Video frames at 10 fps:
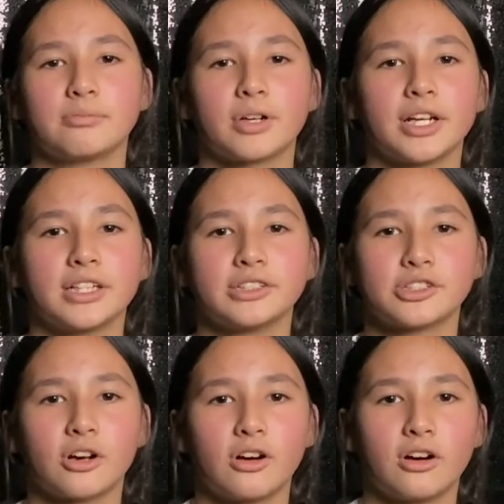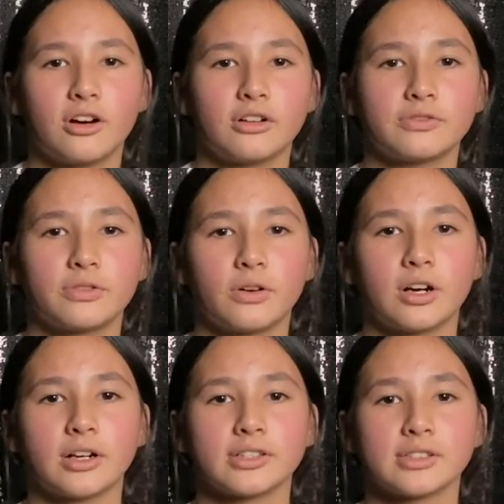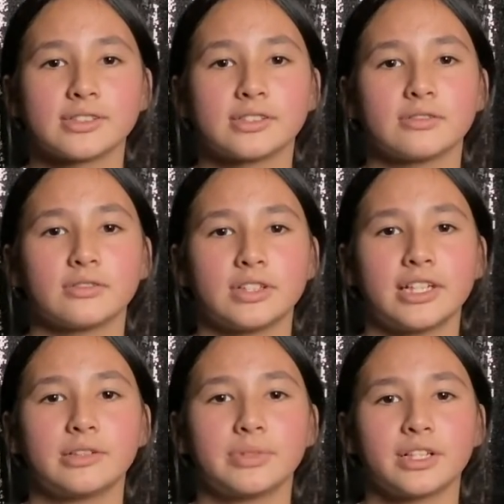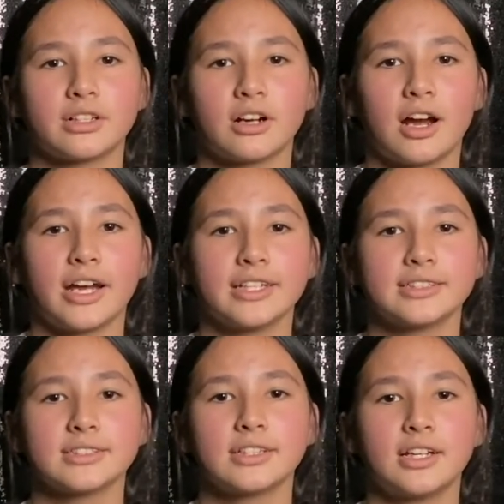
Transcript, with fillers: Braden Chahan for leading me to Christ